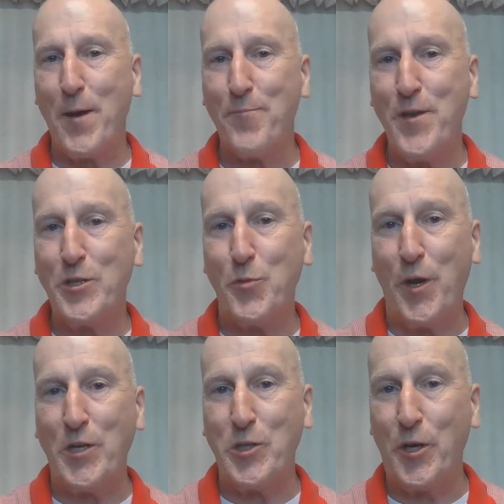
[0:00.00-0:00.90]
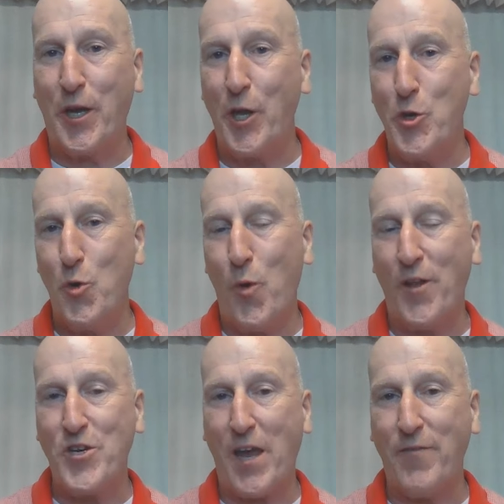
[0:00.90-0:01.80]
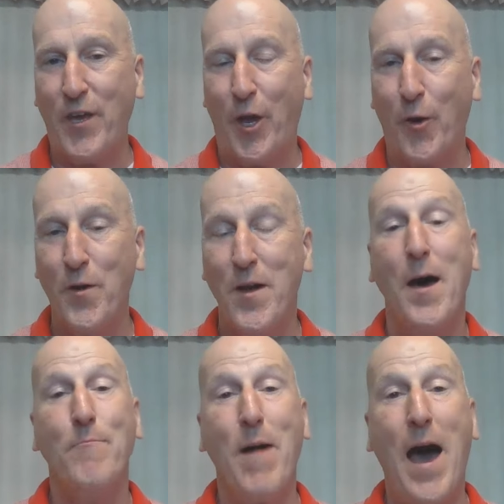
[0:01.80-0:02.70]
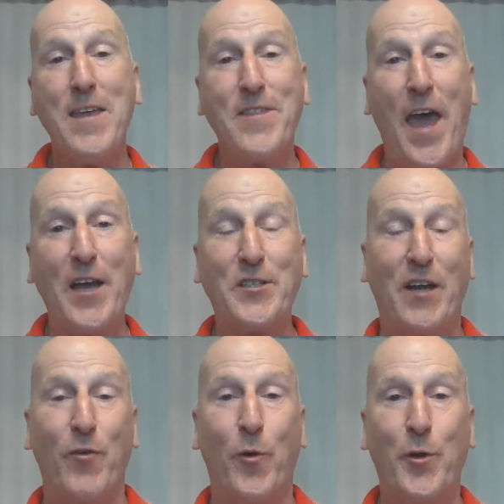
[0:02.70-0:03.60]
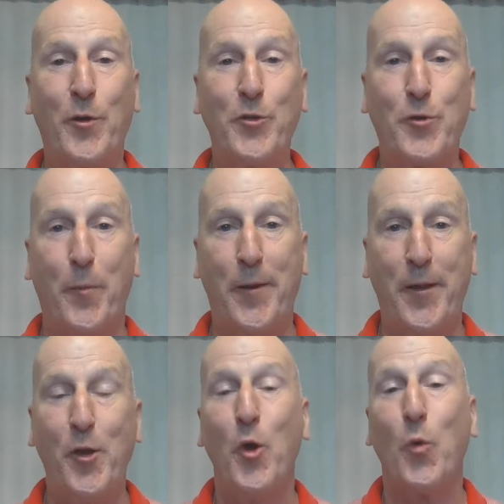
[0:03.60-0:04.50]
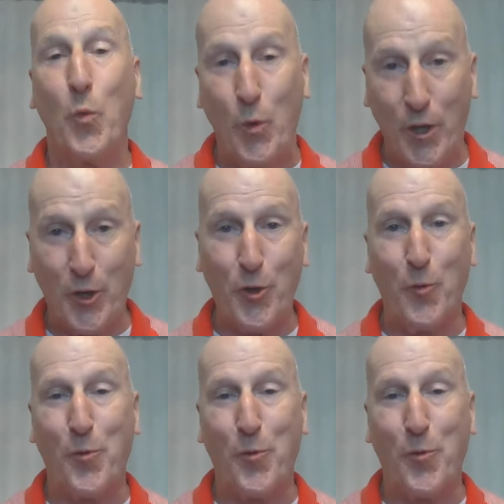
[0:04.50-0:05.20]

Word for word: up this week's look at new wet shaving gear. My thanks to everyone who contributed. Really do